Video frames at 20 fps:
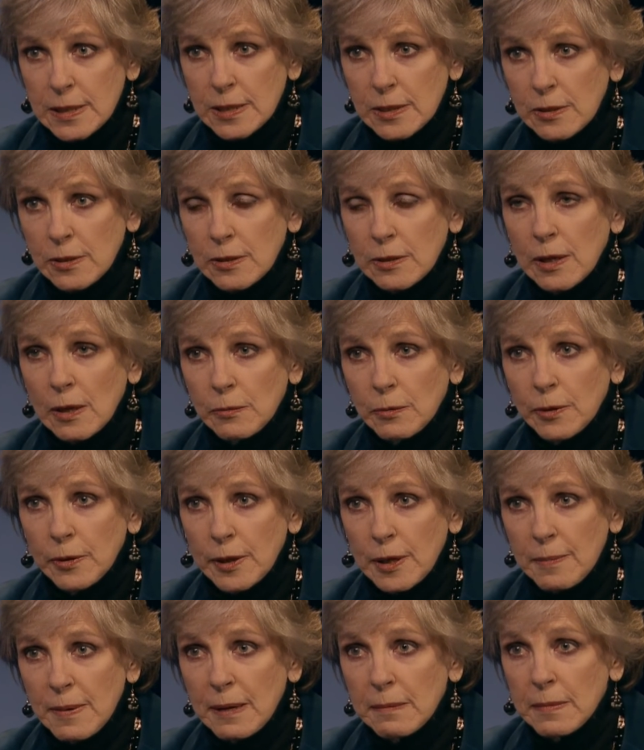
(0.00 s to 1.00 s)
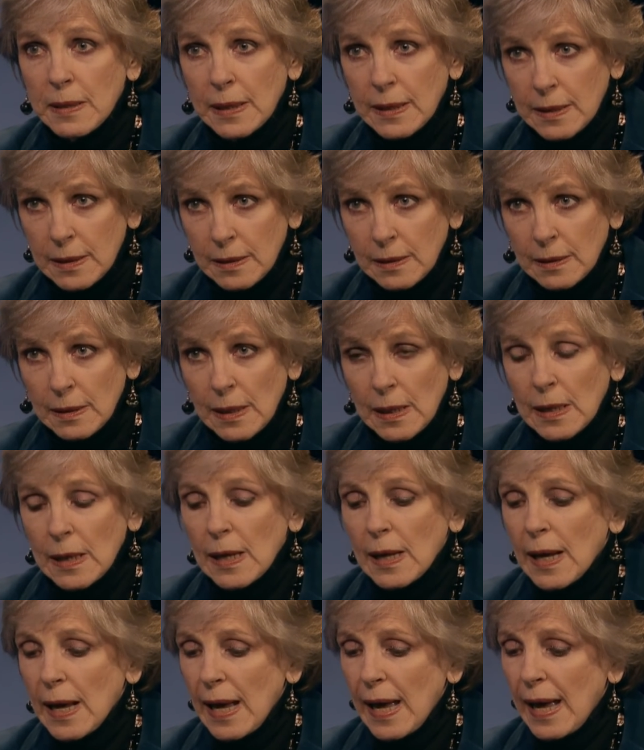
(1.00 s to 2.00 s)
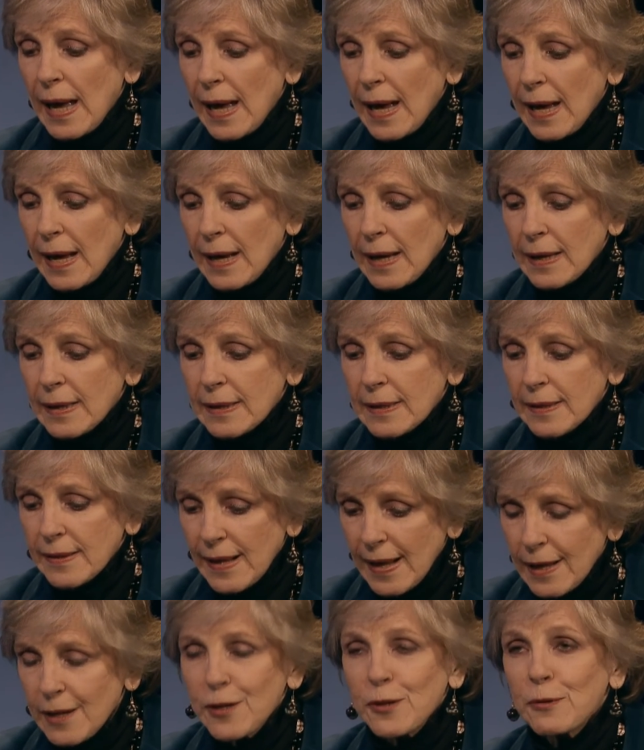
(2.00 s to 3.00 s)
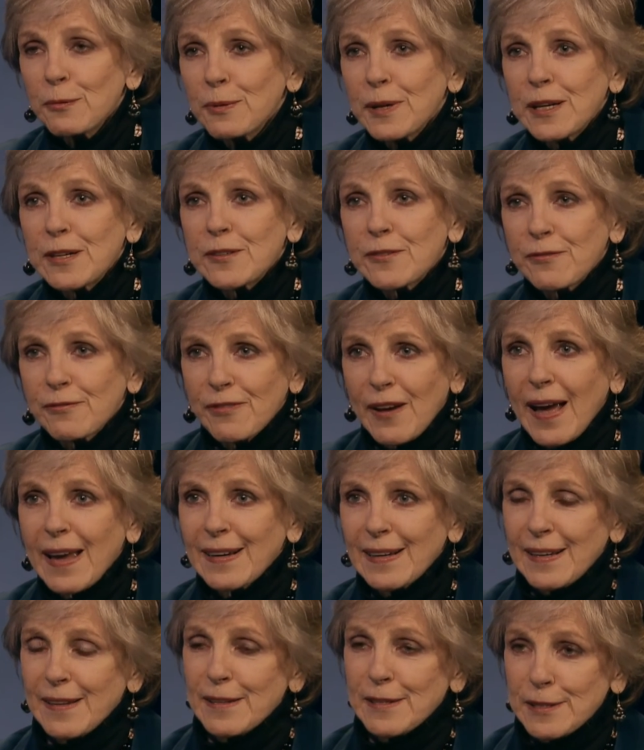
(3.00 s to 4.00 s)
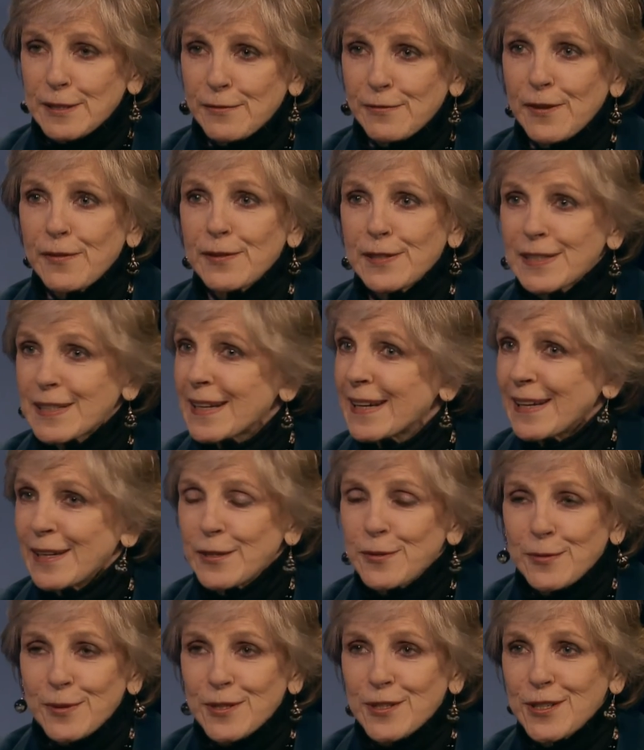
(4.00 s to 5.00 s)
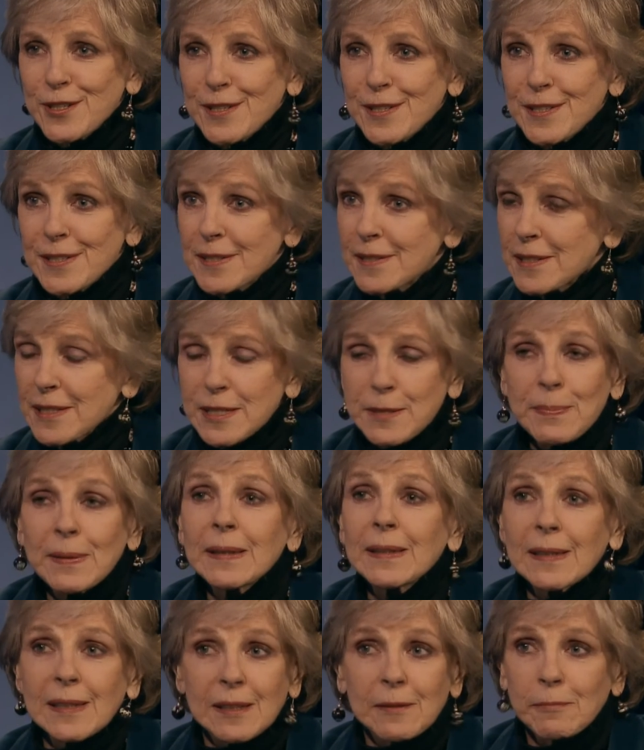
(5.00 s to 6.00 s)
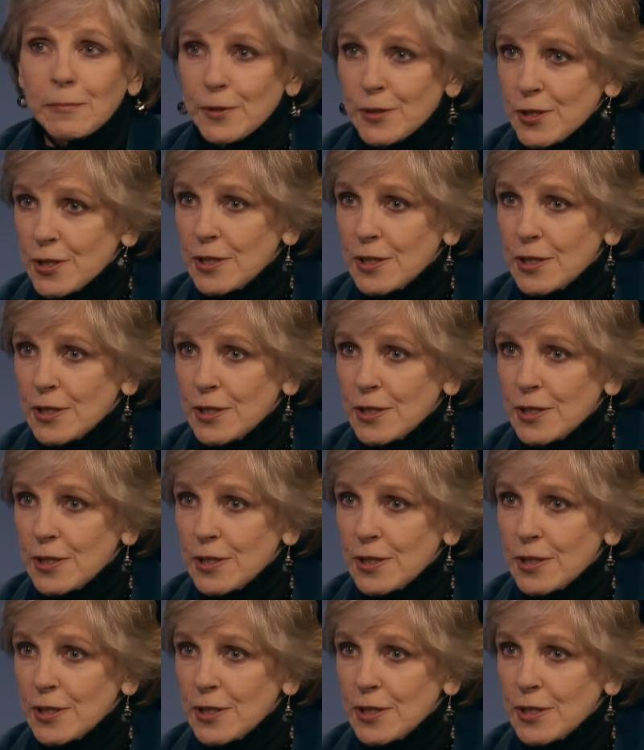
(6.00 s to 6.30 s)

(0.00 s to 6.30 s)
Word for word: so you're not worried about money. And then you reach finally this fifth stage, which is stability, which